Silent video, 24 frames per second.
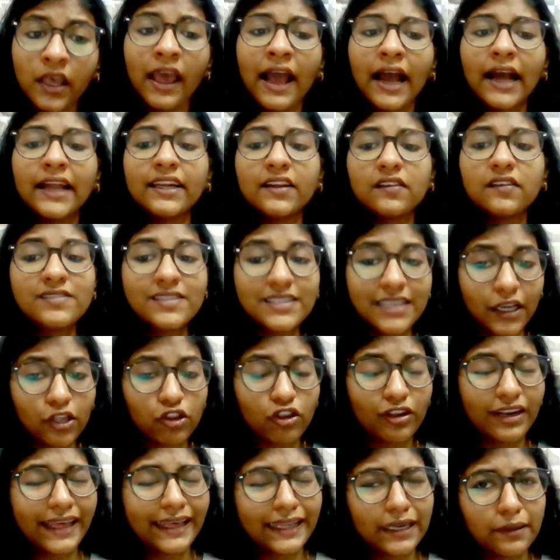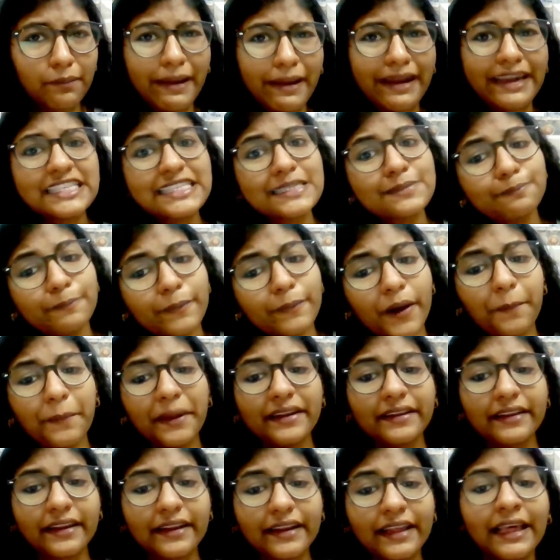and if such an agreement is
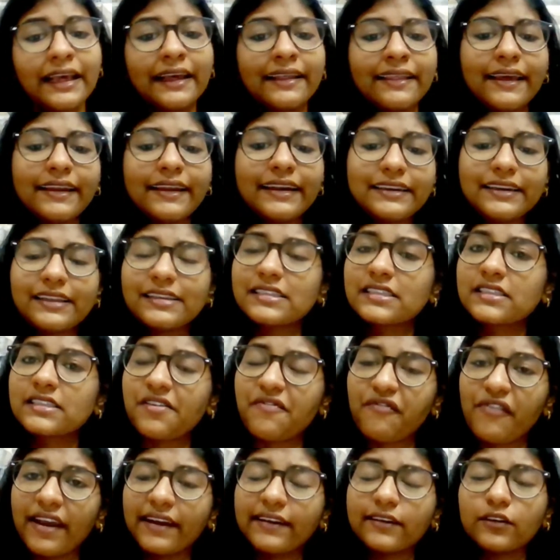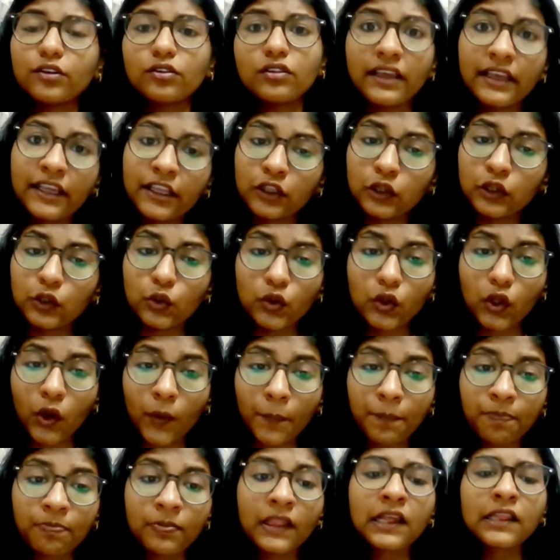permitted, then it is defect to the Hindu law.